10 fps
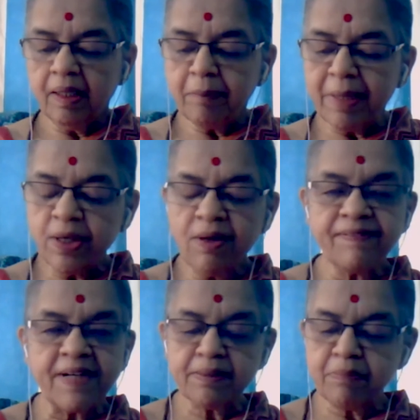Many of
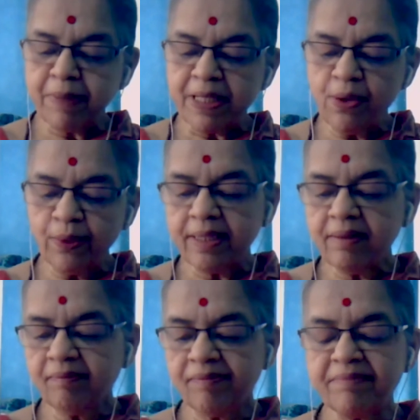us may be
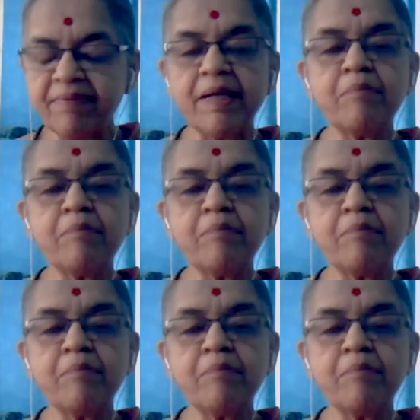knowing one very